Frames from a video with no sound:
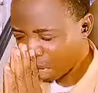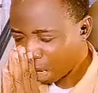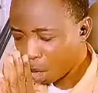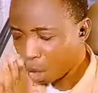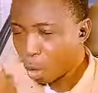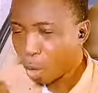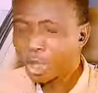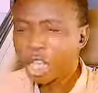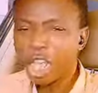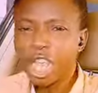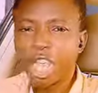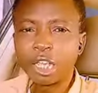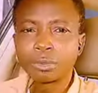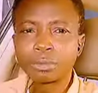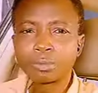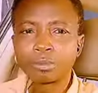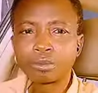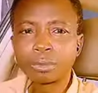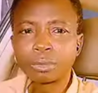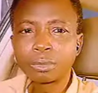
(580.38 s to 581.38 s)
Okay.
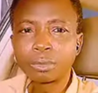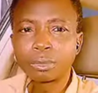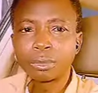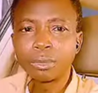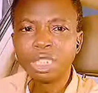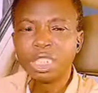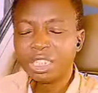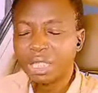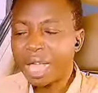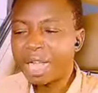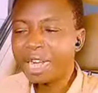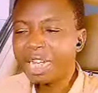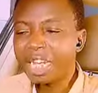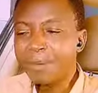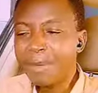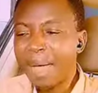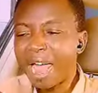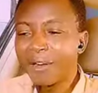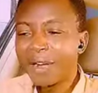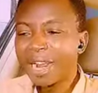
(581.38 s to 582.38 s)
Then in
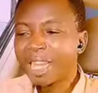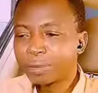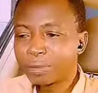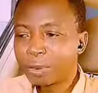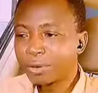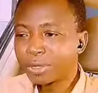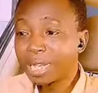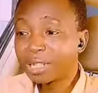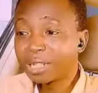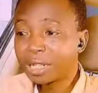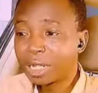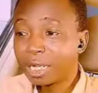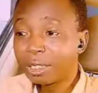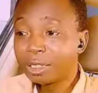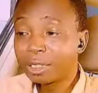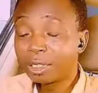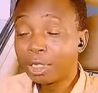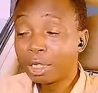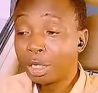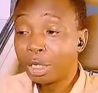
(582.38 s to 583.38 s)
my response, I said,
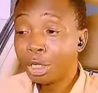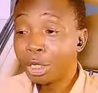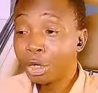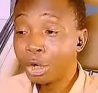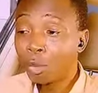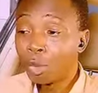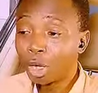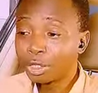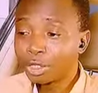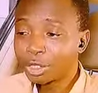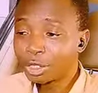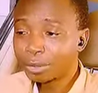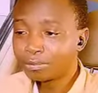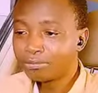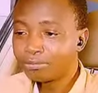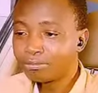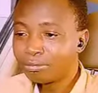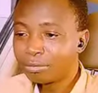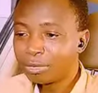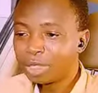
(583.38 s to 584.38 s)
you know what?
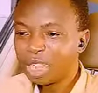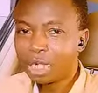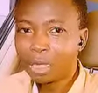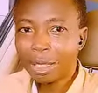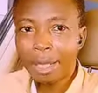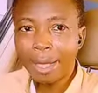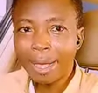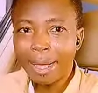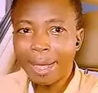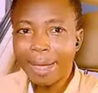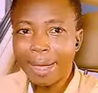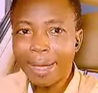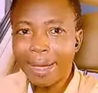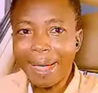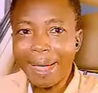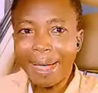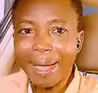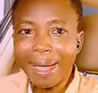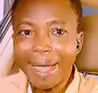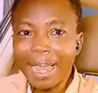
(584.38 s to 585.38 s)

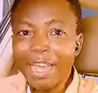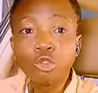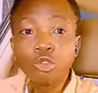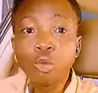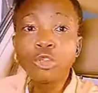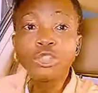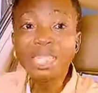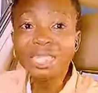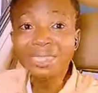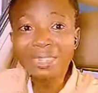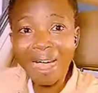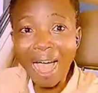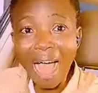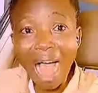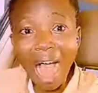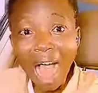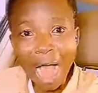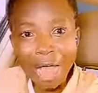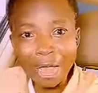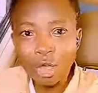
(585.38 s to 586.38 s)
It wasn't
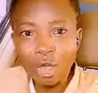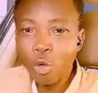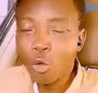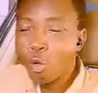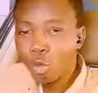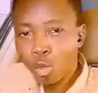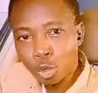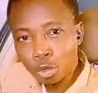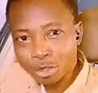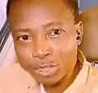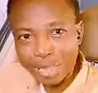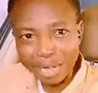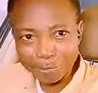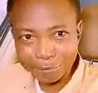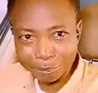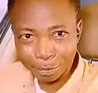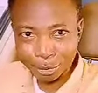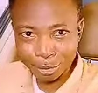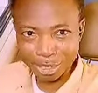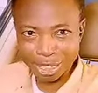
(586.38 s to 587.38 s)
I who wrote that
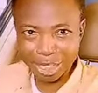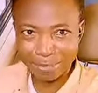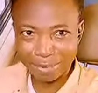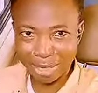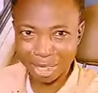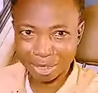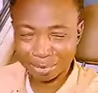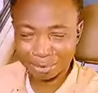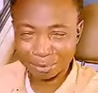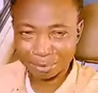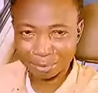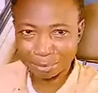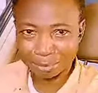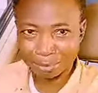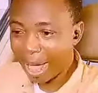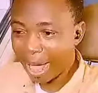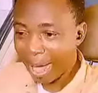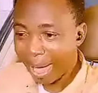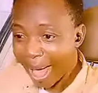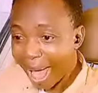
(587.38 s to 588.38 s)
first email.
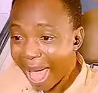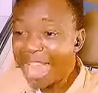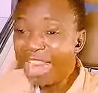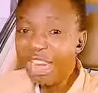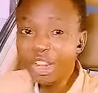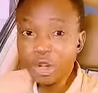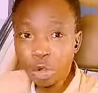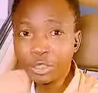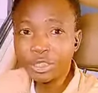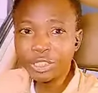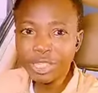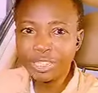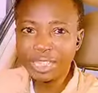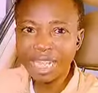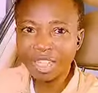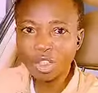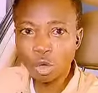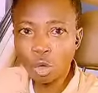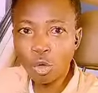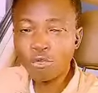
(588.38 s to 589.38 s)
I noticed
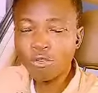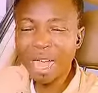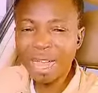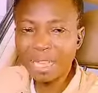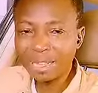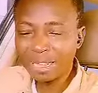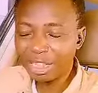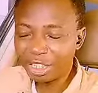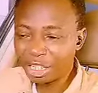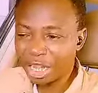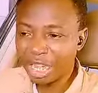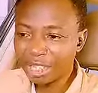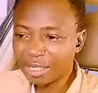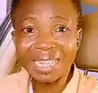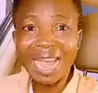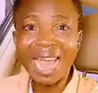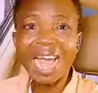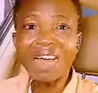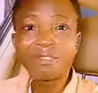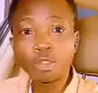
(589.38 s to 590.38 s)
that over the years,
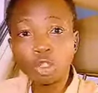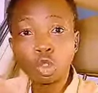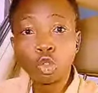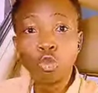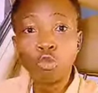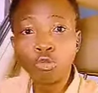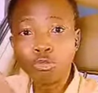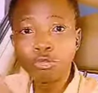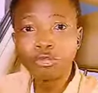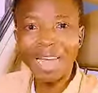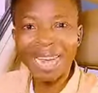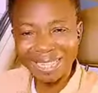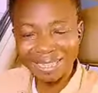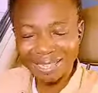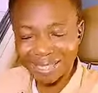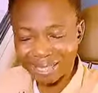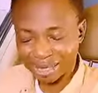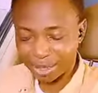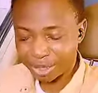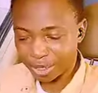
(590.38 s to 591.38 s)
I have two
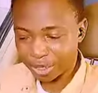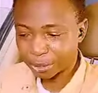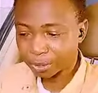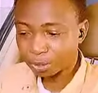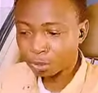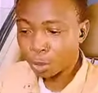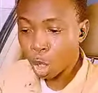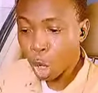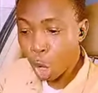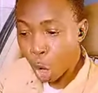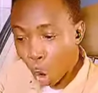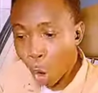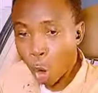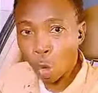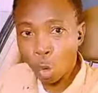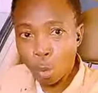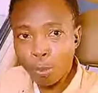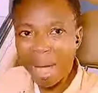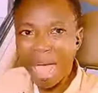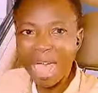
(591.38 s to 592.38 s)
valencies
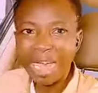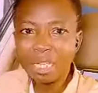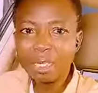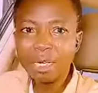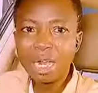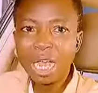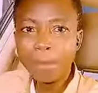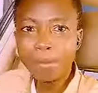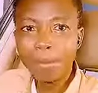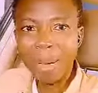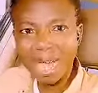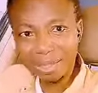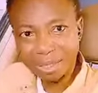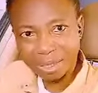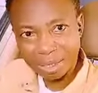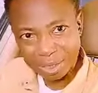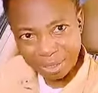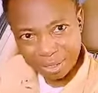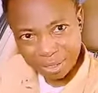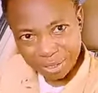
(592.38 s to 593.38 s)
occupying my
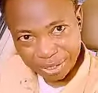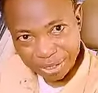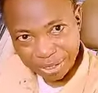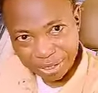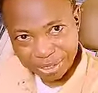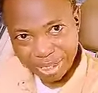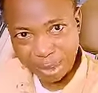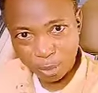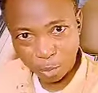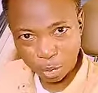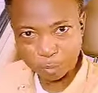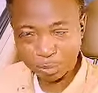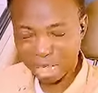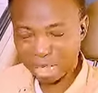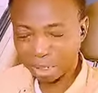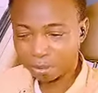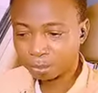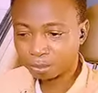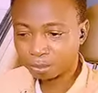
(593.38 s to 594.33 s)
system with me.